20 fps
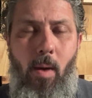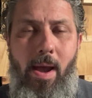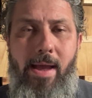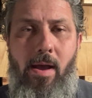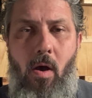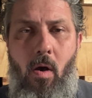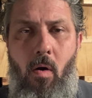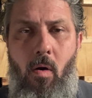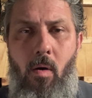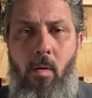
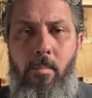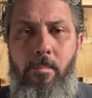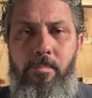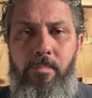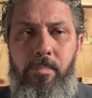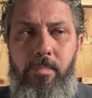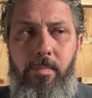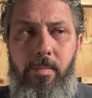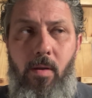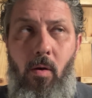
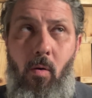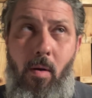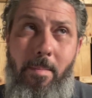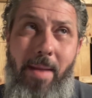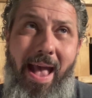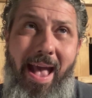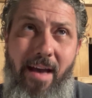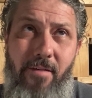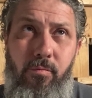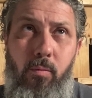home, or I'm
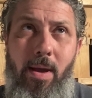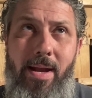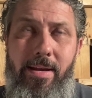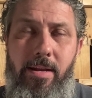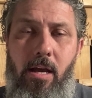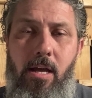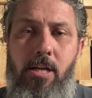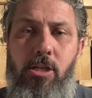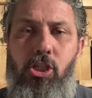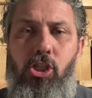halfway
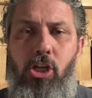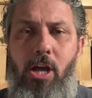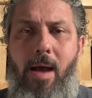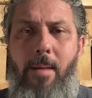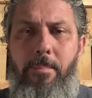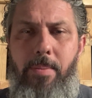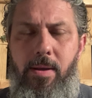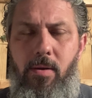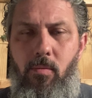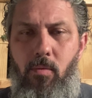done
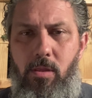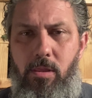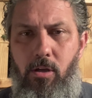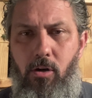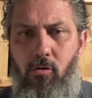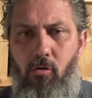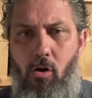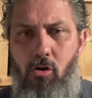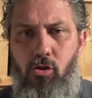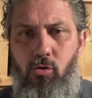shopping with the
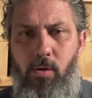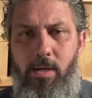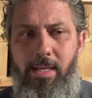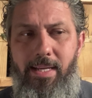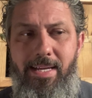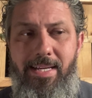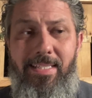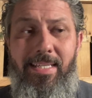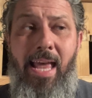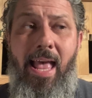grocery
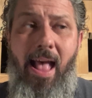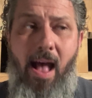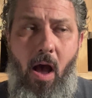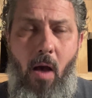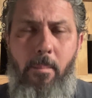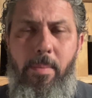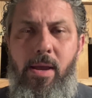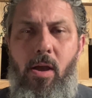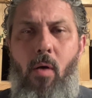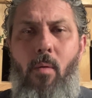list. I'll
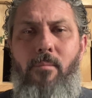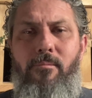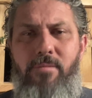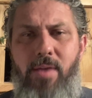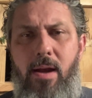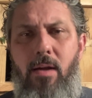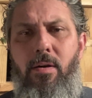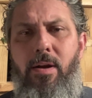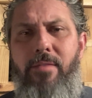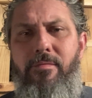be home
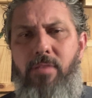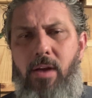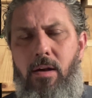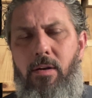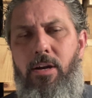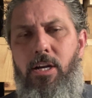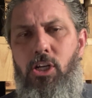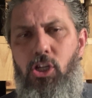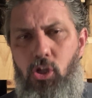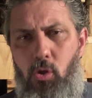very,
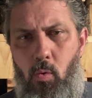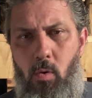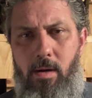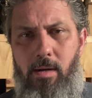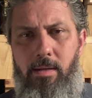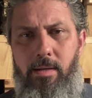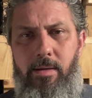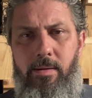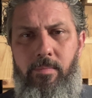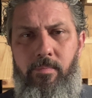very
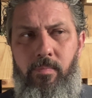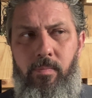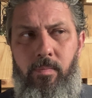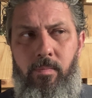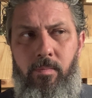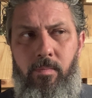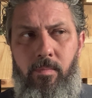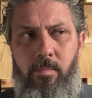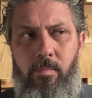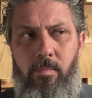shortly."
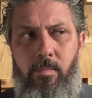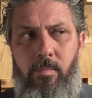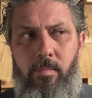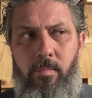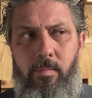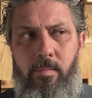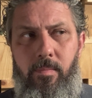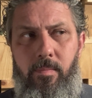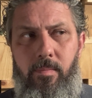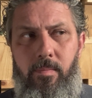
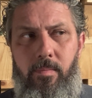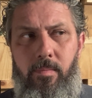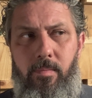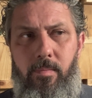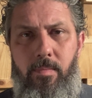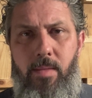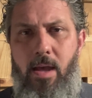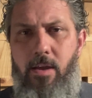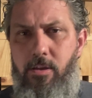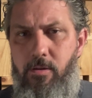
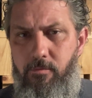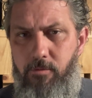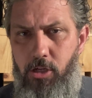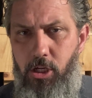Now you've